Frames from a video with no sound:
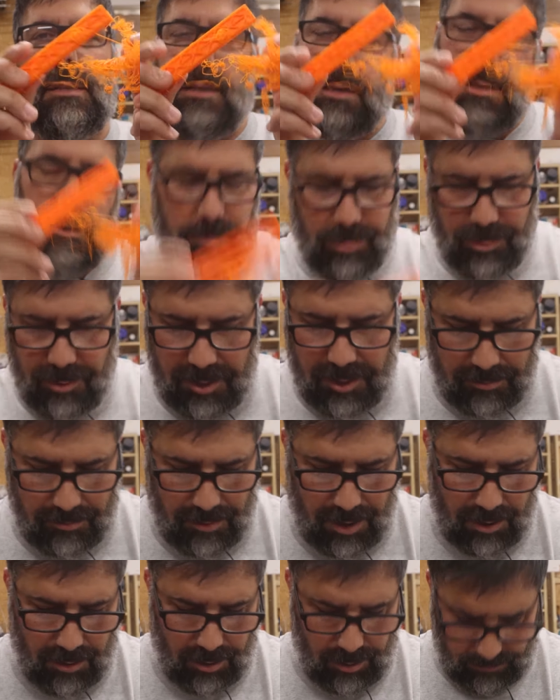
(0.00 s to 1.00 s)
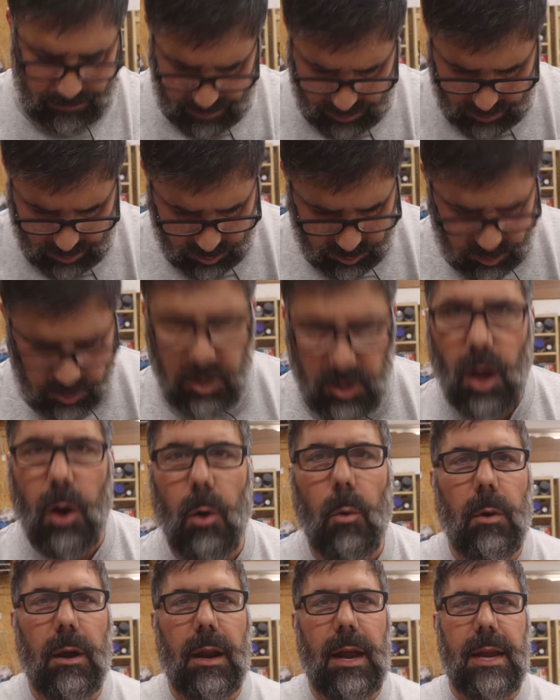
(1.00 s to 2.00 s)
it didn't print right off.
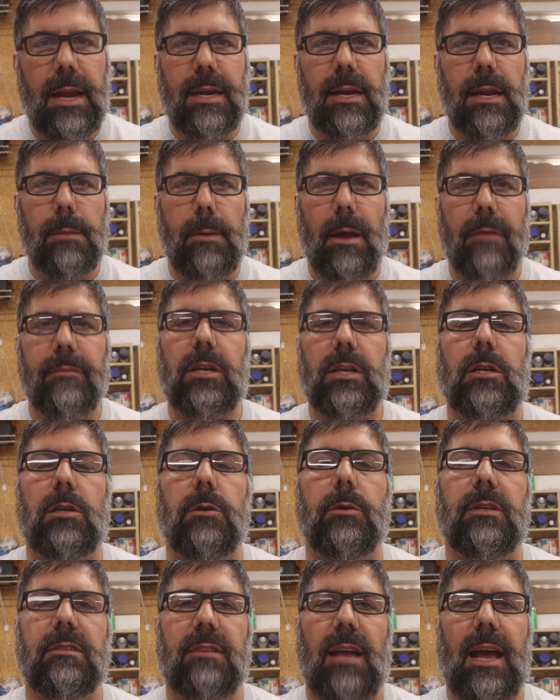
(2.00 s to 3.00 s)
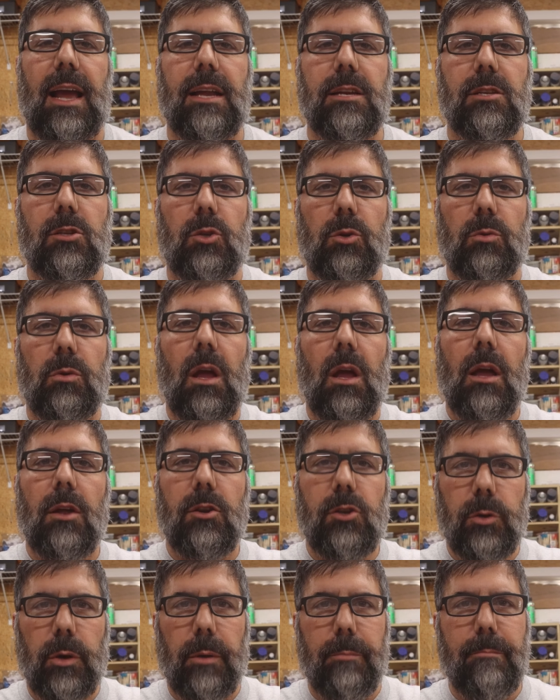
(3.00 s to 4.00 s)
So what I ended up having to do is I had to
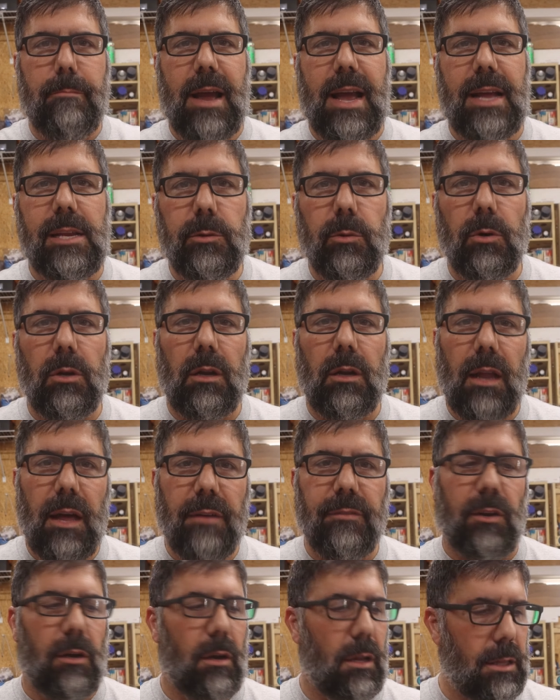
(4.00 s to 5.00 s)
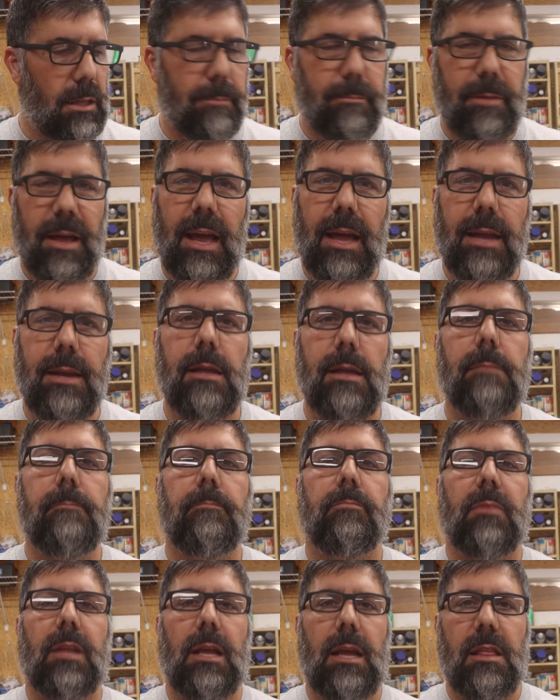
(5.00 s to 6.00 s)
do a manual level on the bed.
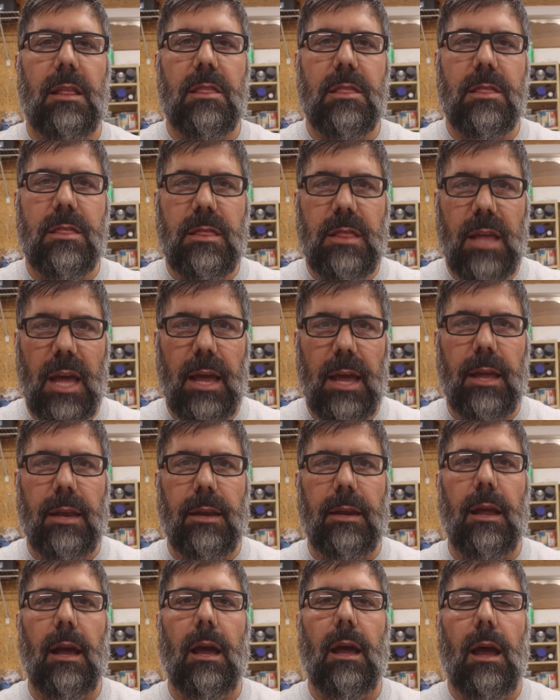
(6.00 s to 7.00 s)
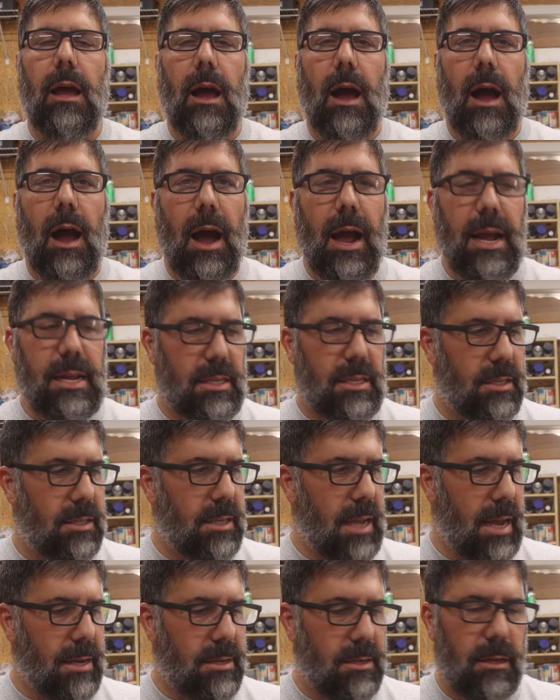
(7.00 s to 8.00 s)
Then I
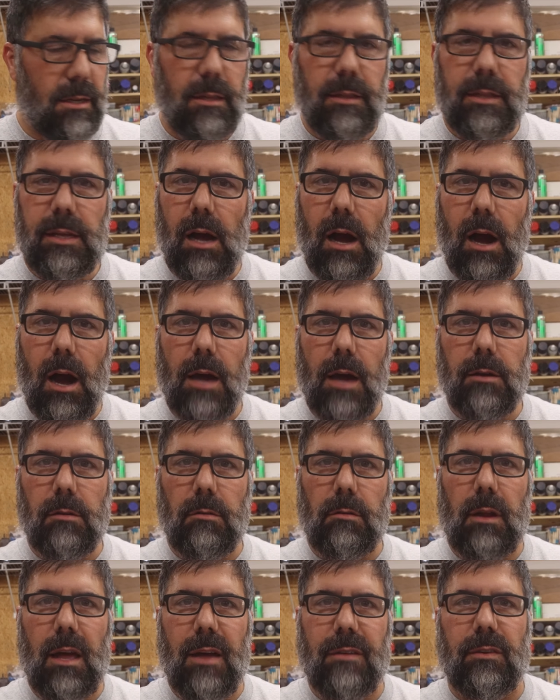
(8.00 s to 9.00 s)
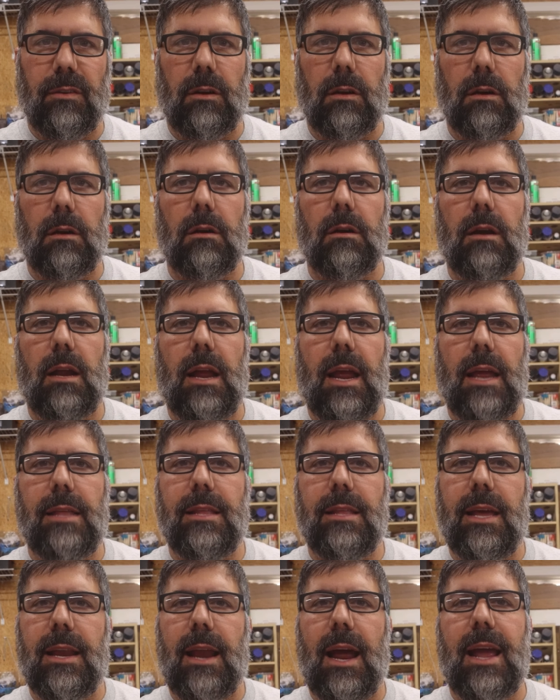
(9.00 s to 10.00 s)
set the auto leveler,
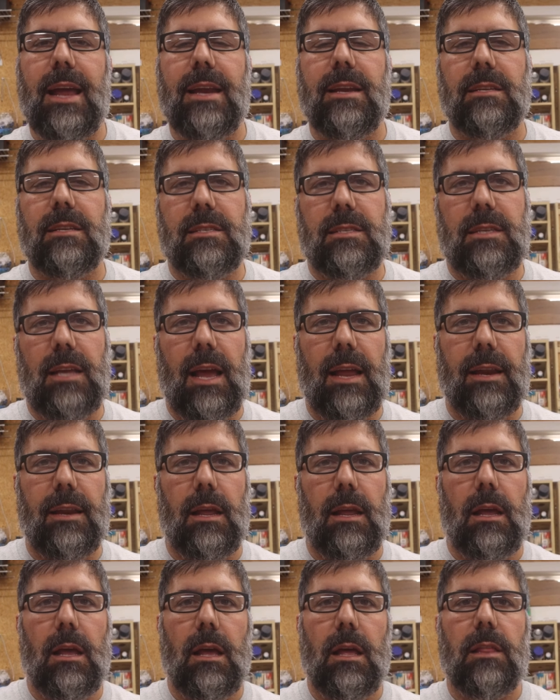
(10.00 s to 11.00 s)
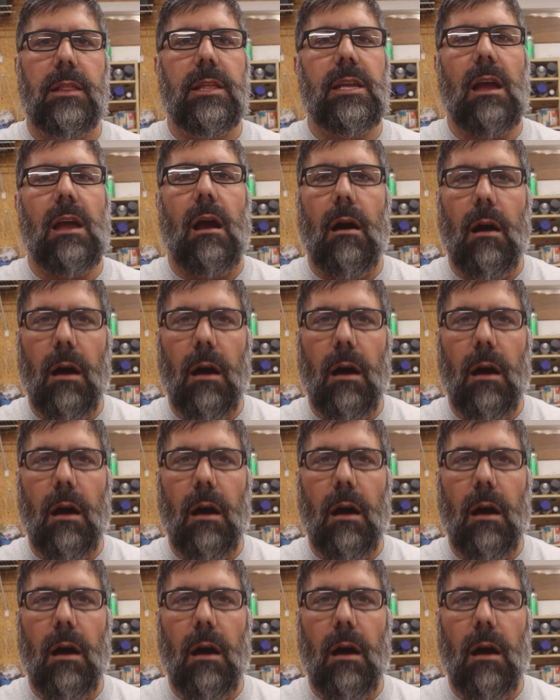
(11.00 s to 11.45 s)
and then I had to set the